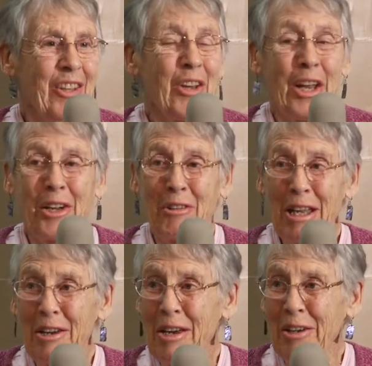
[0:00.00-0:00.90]
you got a
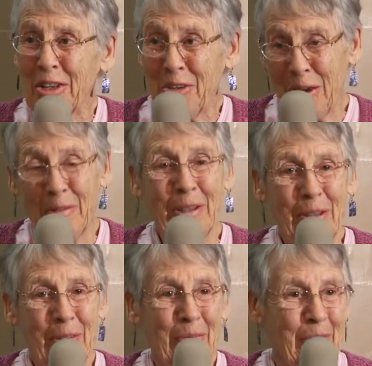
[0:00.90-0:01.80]
great, you have
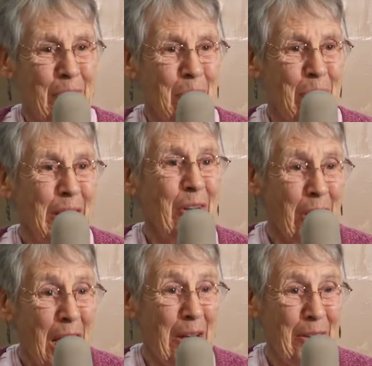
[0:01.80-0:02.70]
a big
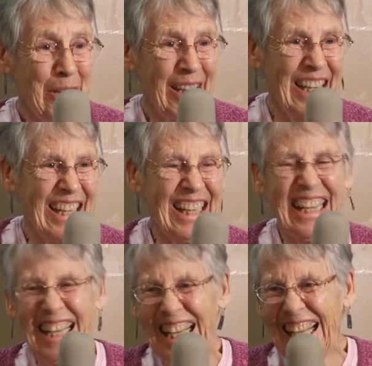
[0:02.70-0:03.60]
crowd.
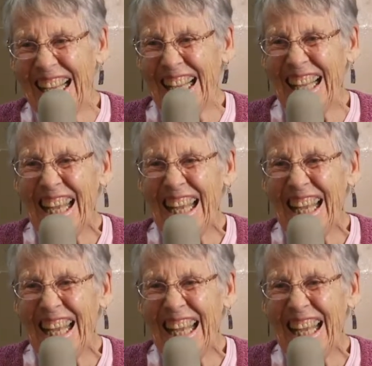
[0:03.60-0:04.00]
Yeah.